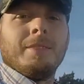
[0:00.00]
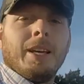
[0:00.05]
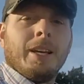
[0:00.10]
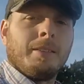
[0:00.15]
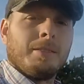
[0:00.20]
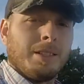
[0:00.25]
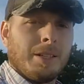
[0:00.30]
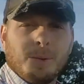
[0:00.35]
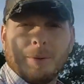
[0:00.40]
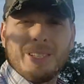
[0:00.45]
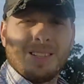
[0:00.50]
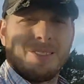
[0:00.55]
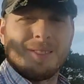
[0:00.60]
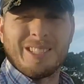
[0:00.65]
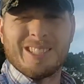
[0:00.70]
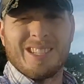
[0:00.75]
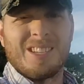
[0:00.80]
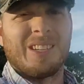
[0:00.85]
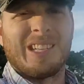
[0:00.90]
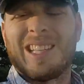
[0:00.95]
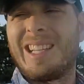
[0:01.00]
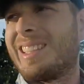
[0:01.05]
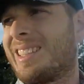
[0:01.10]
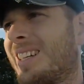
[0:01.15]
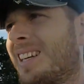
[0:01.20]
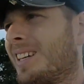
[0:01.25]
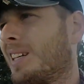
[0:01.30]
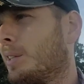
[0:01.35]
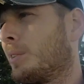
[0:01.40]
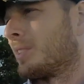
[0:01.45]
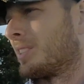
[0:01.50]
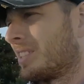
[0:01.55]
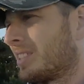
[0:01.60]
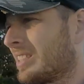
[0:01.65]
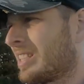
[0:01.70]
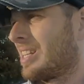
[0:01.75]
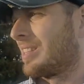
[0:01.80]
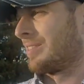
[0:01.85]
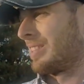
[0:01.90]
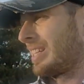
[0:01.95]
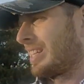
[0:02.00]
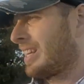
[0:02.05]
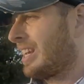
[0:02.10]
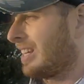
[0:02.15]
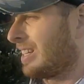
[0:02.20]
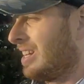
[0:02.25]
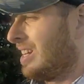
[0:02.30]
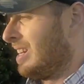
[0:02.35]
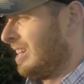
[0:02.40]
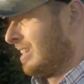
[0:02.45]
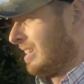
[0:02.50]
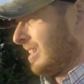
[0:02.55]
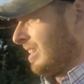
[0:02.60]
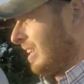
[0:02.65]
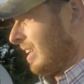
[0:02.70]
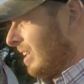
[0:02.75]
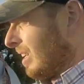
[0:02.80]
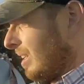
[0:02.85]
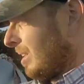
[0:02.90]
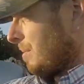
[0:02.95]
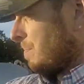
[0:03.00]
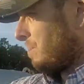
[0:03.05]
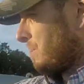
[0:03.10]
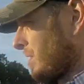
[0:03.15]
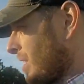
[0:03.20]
Yeah, it wasn't quite like that. It was just kind of like, hey, I'm